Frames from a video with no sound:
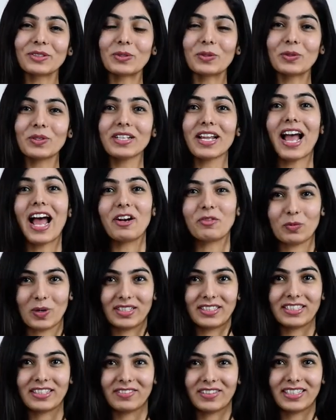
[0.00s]
old and
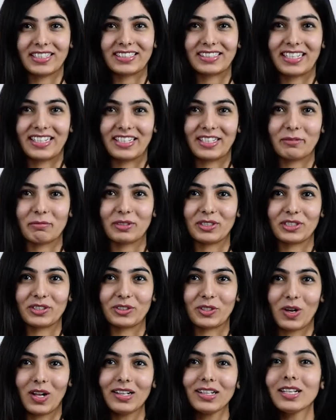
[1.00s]
170 centimeter
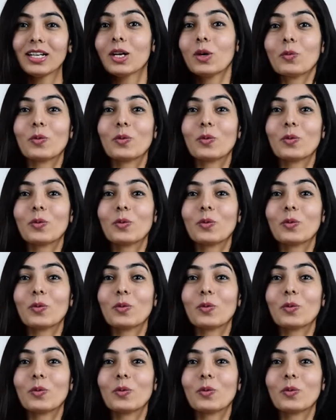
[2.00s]
tall,